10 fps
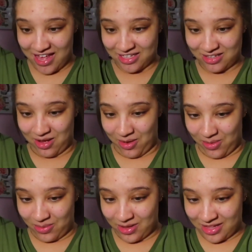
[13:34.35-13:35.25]

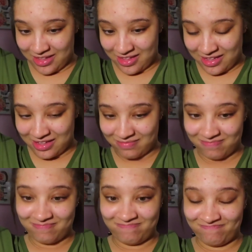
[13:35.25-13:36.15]
So
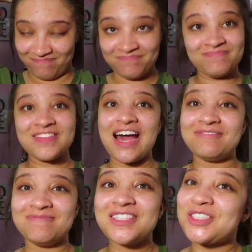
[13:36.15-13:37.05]
yeah,
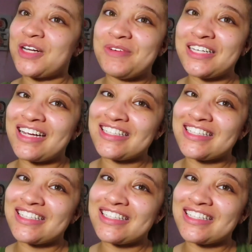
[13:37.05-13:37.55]
just trying to make you guys